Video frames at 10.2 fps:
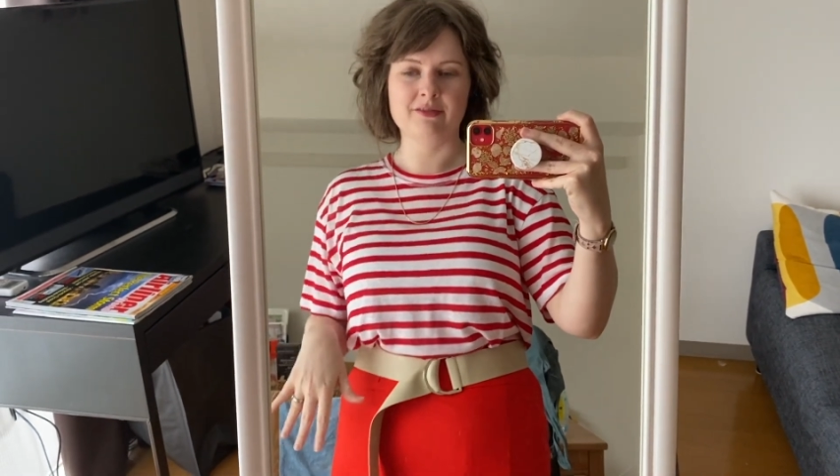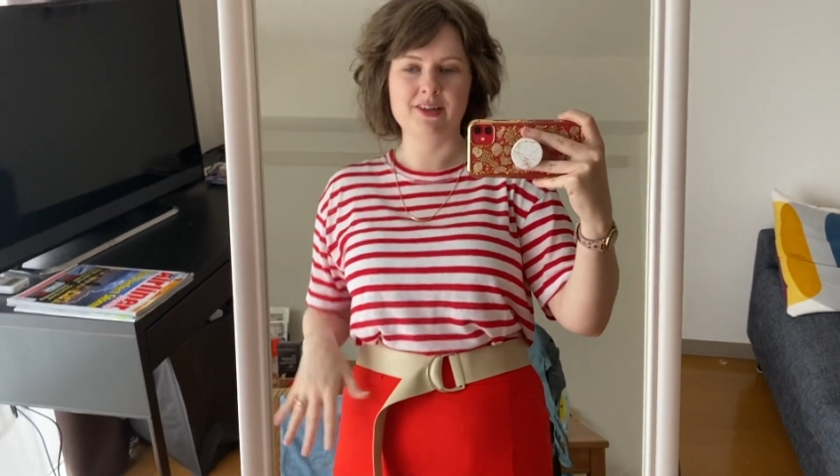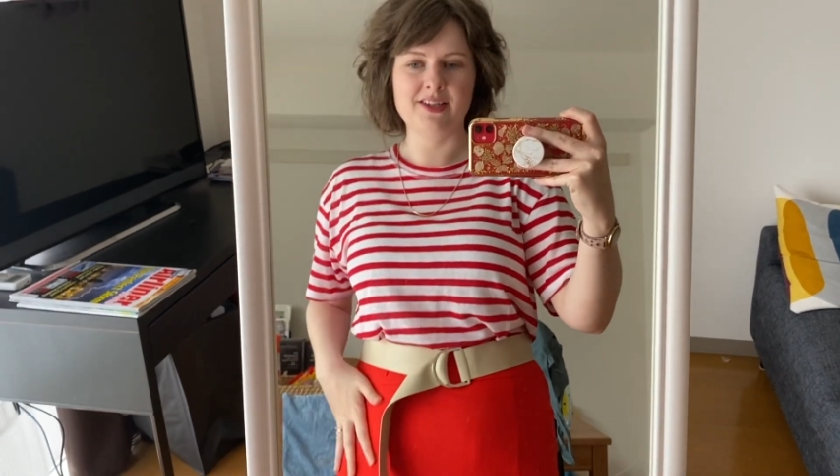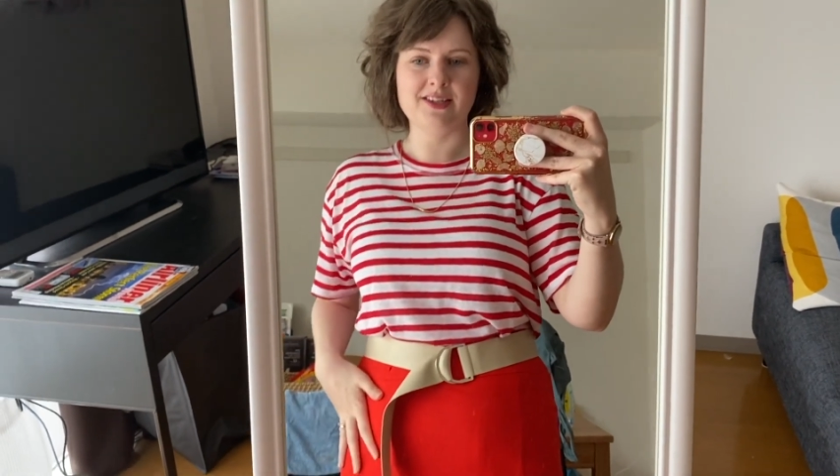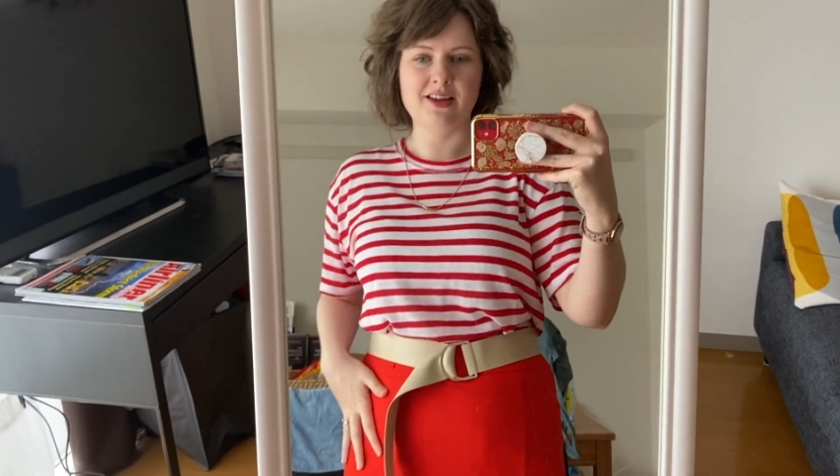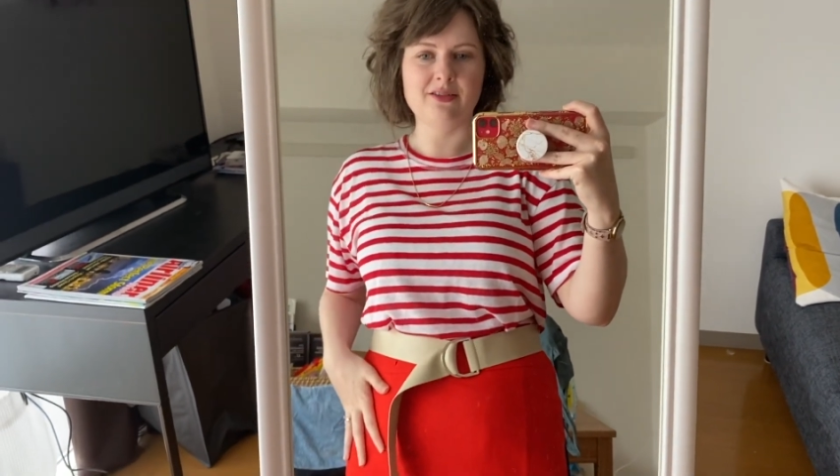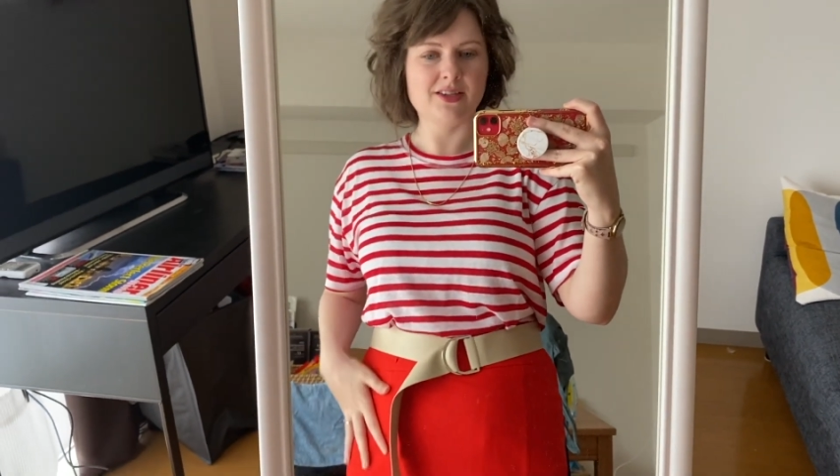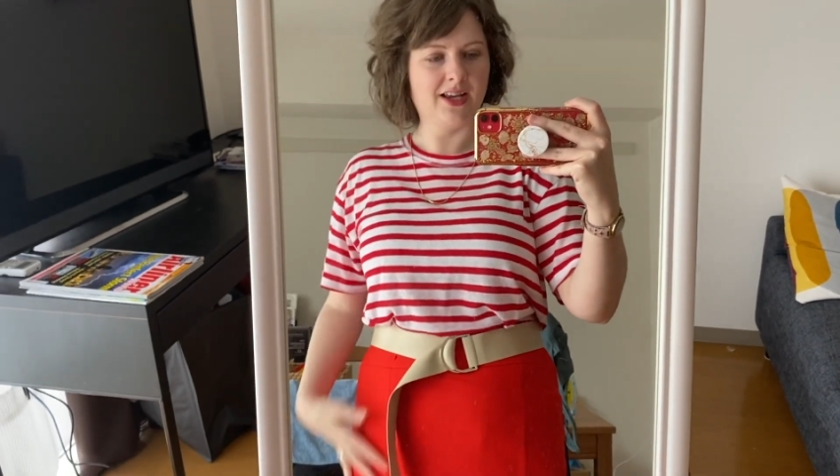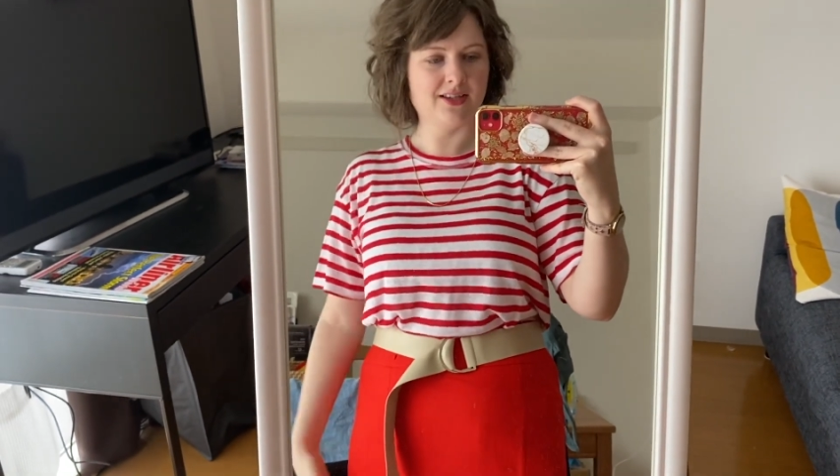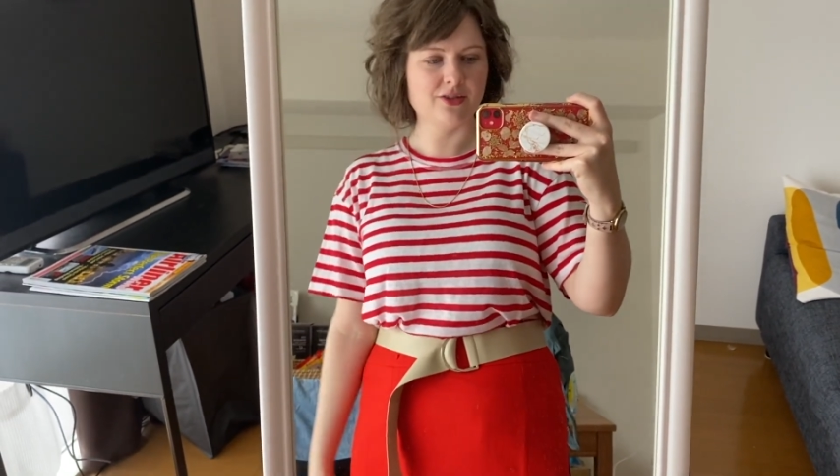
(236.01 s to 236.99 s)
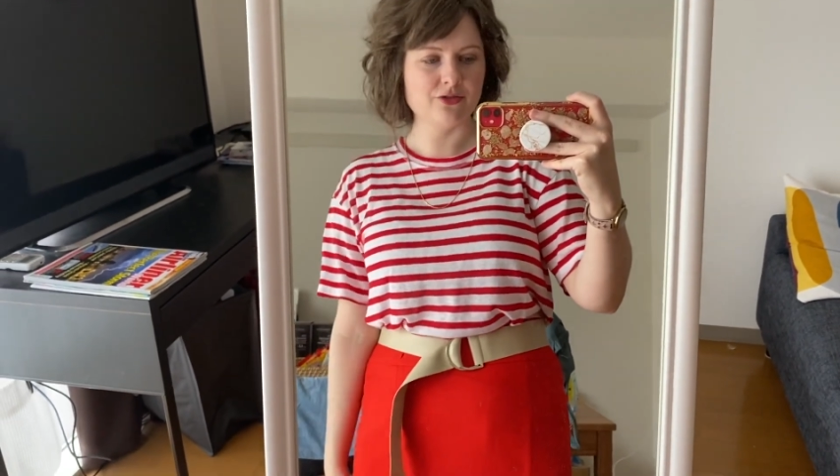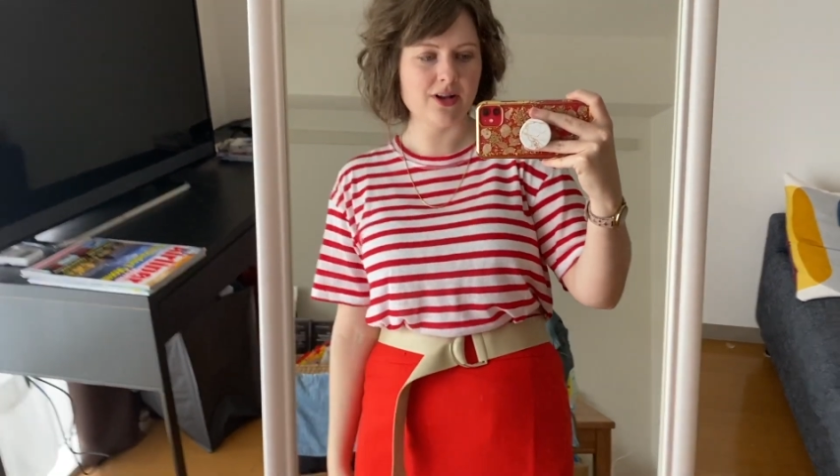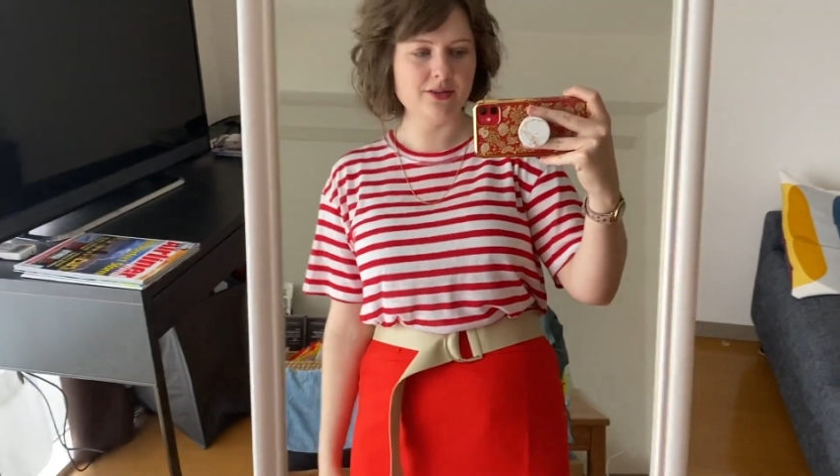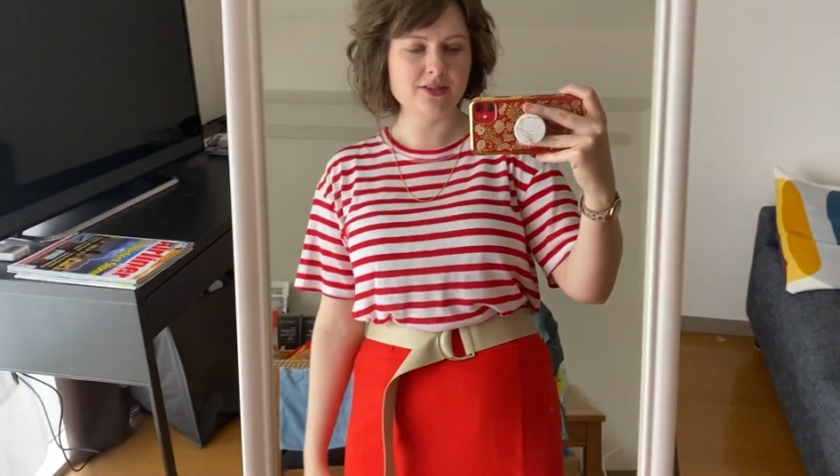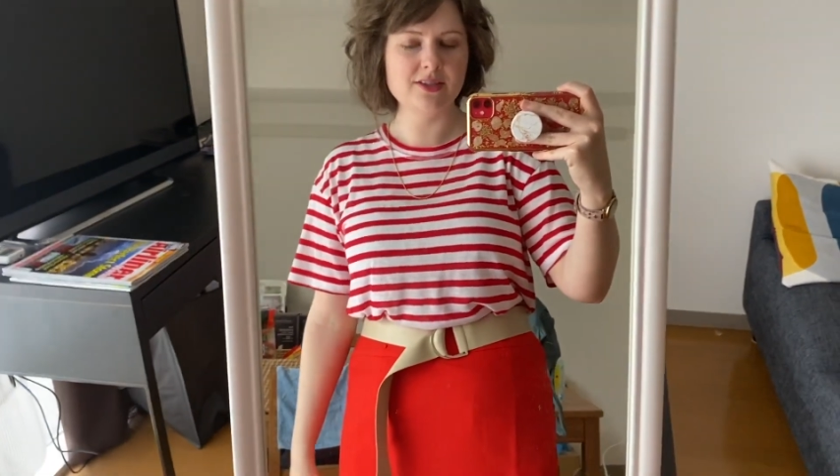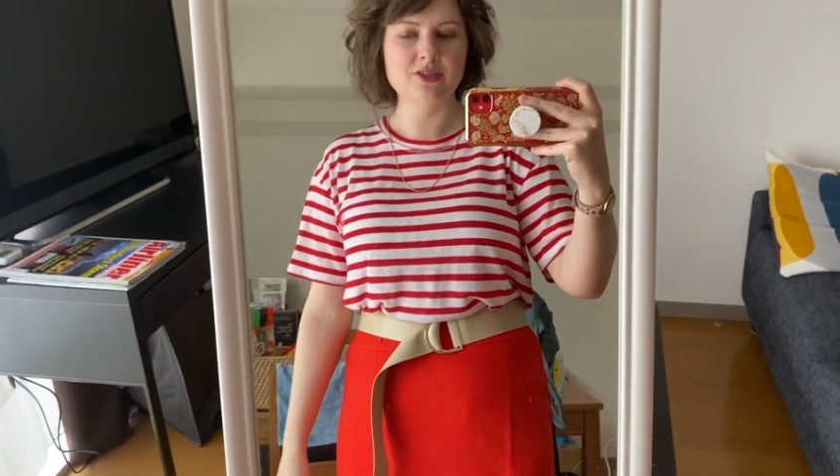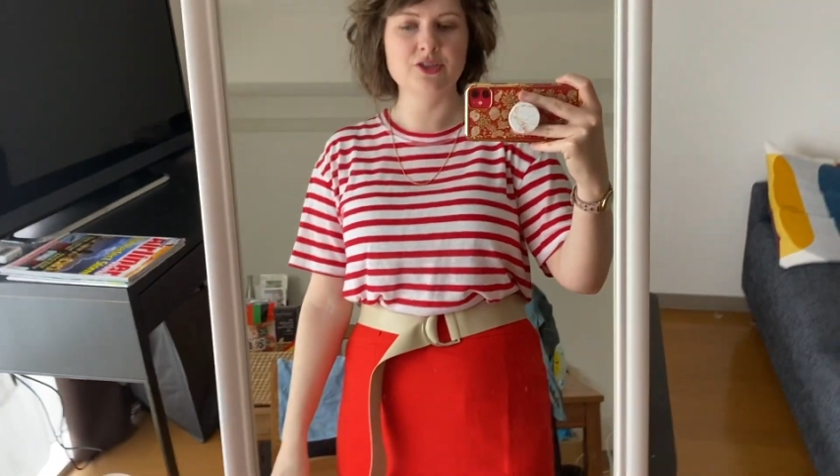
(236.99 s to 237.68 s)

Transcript: really see. I was like, is it trousers?